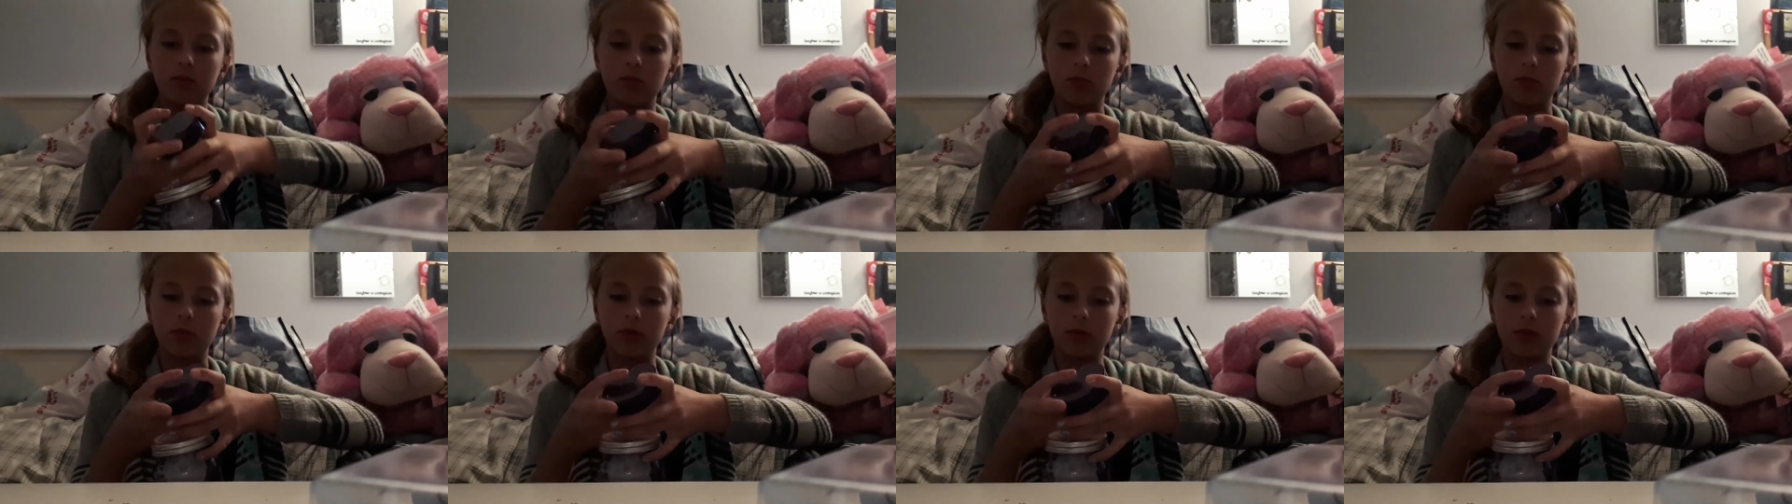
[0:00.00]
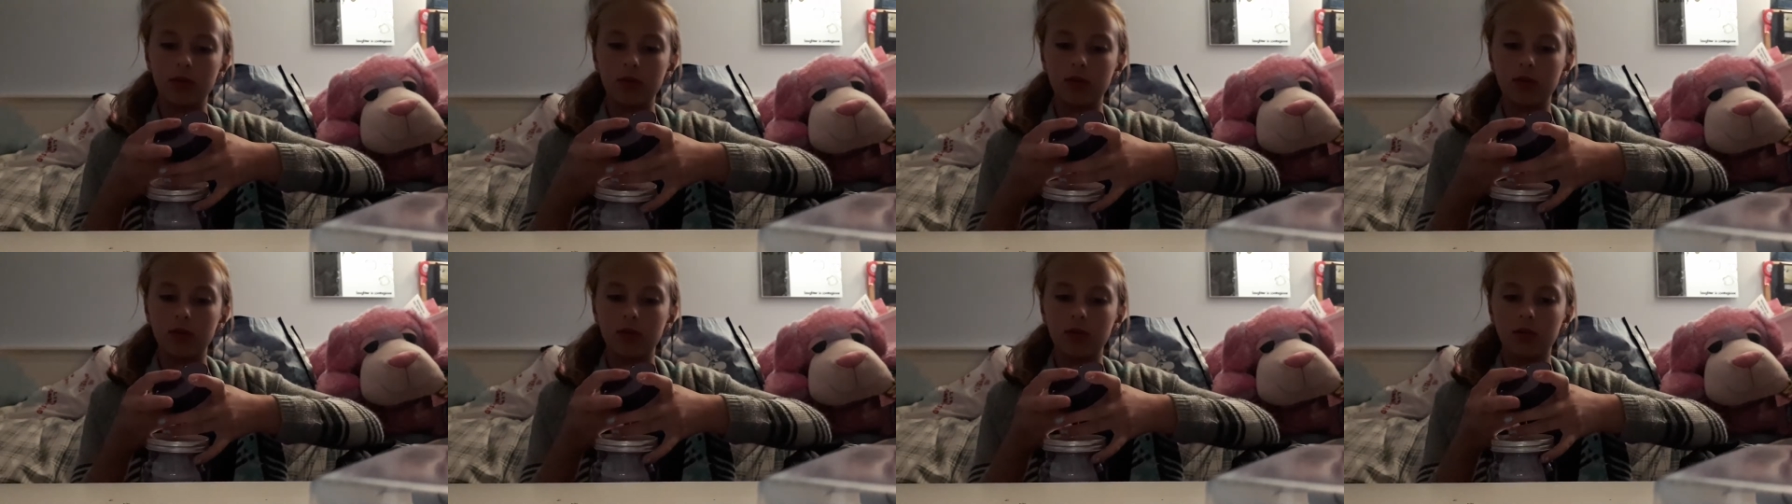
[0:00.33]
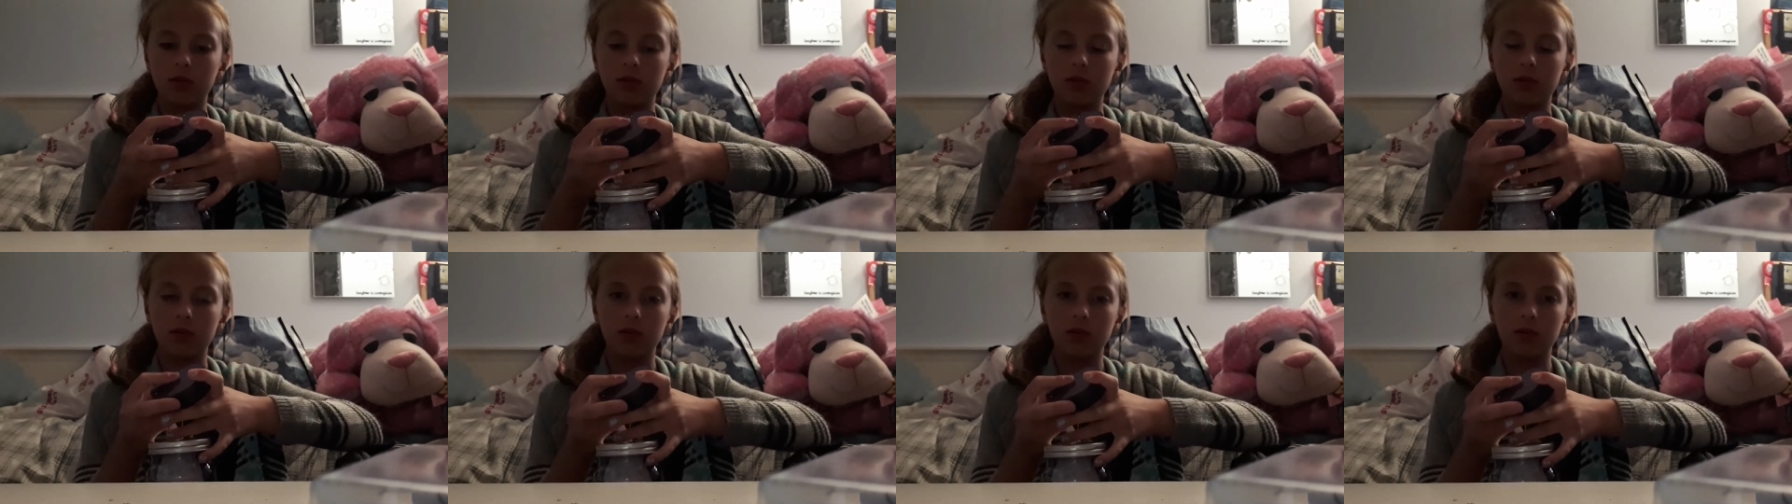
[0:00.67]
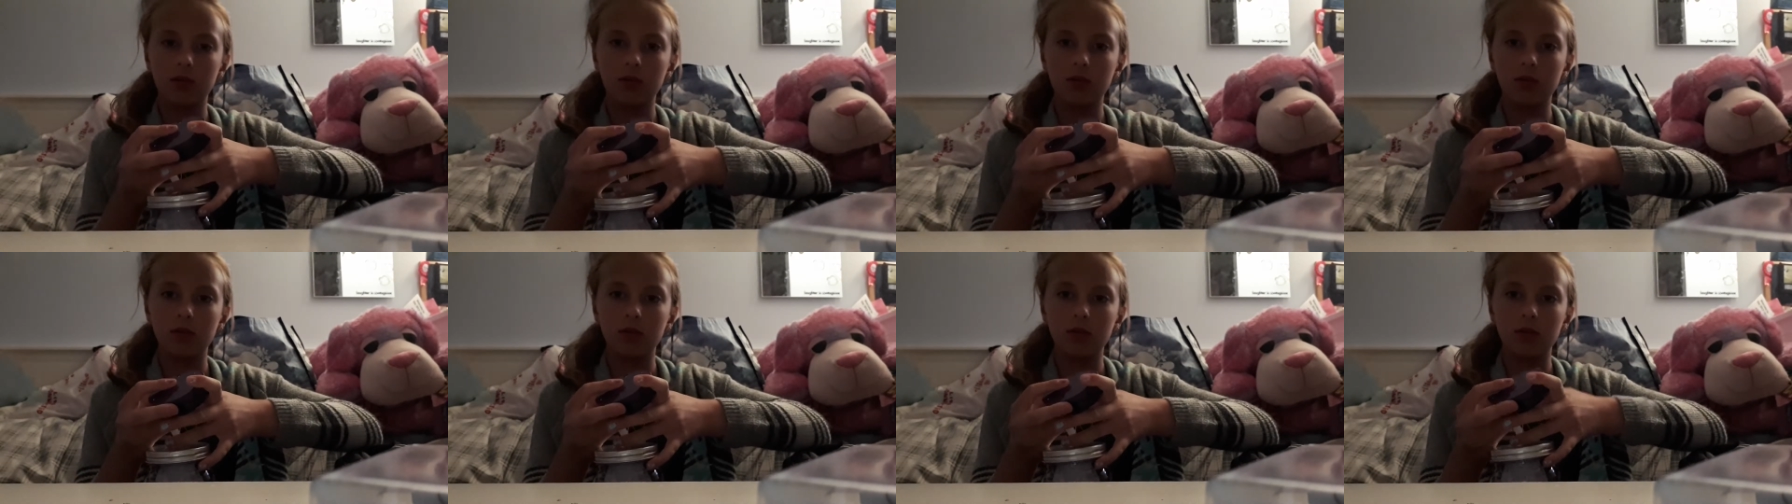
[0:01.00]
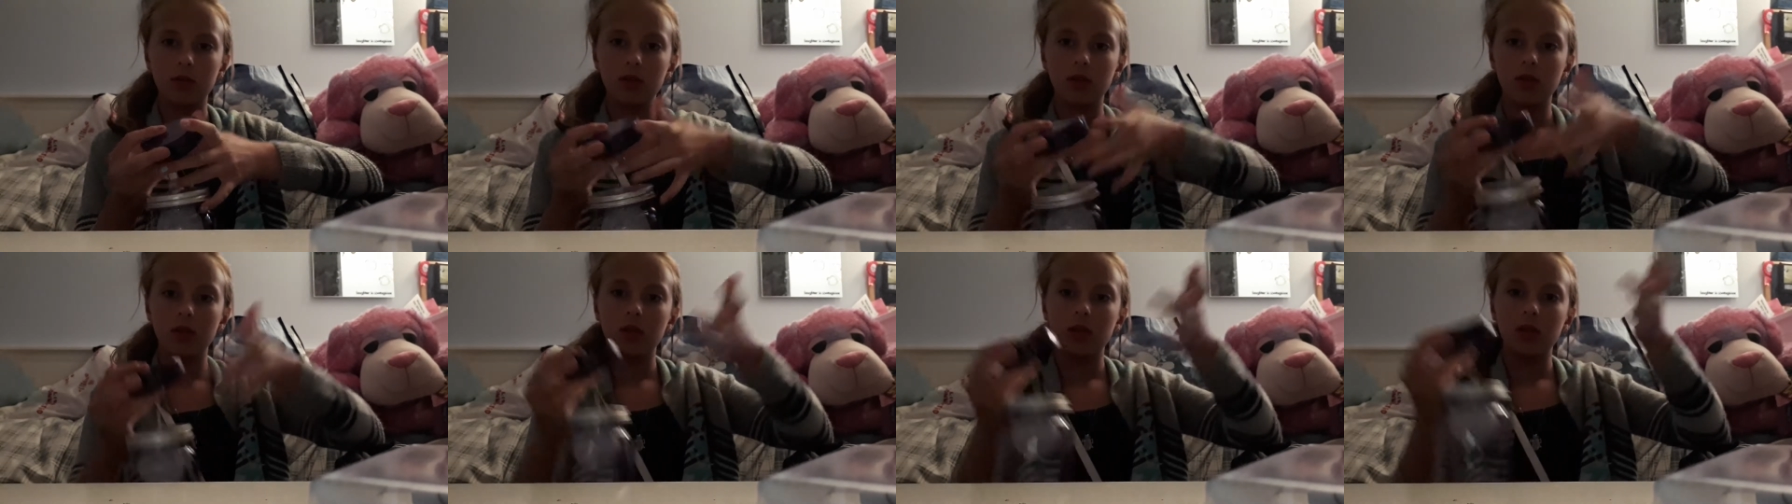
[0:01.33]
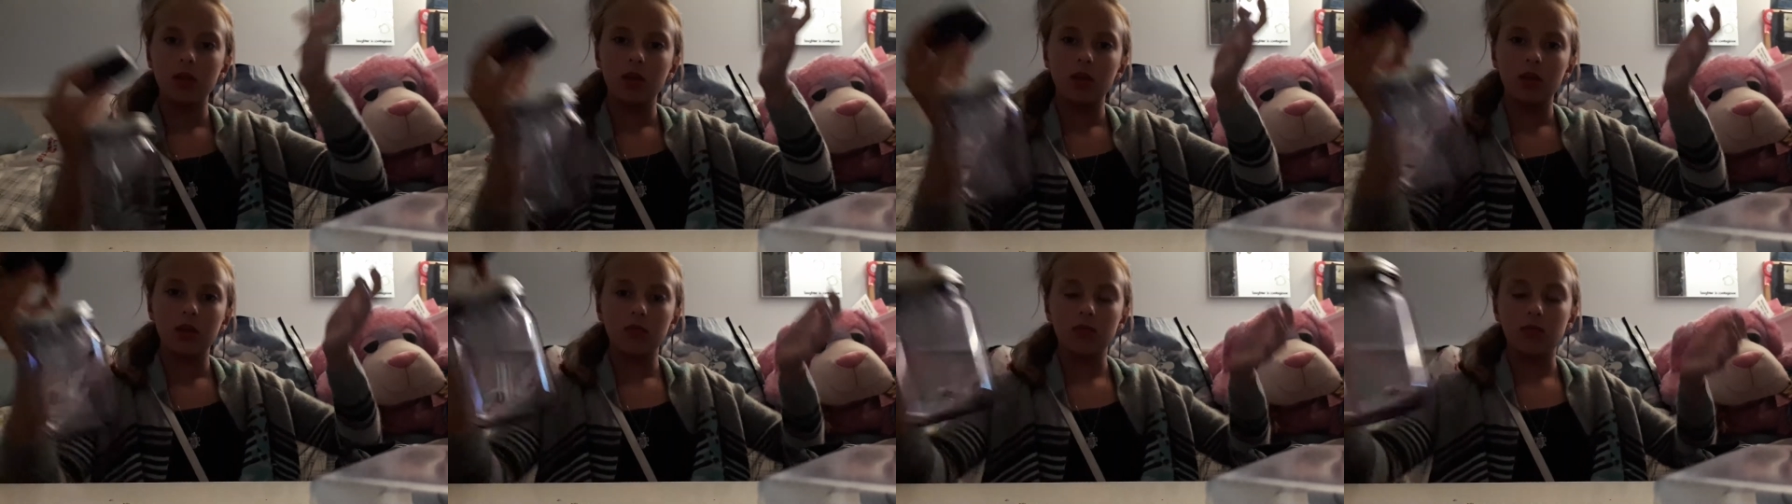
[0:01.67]
work.
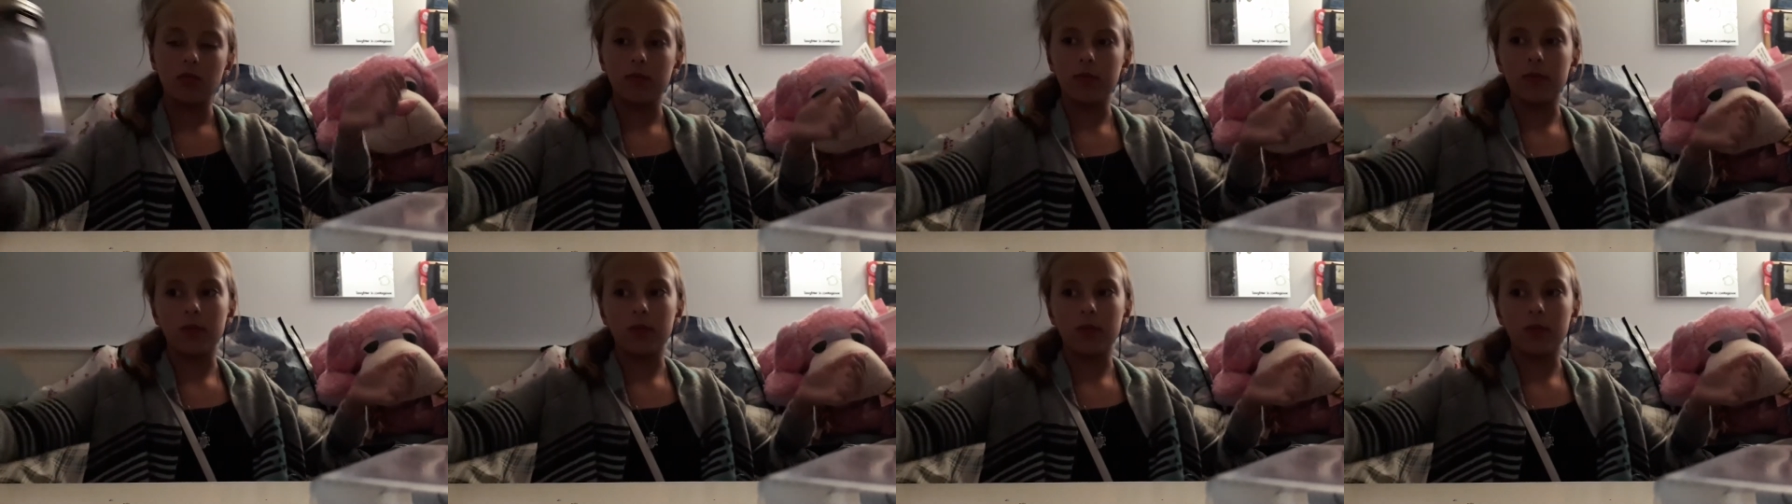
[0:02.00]
So I'm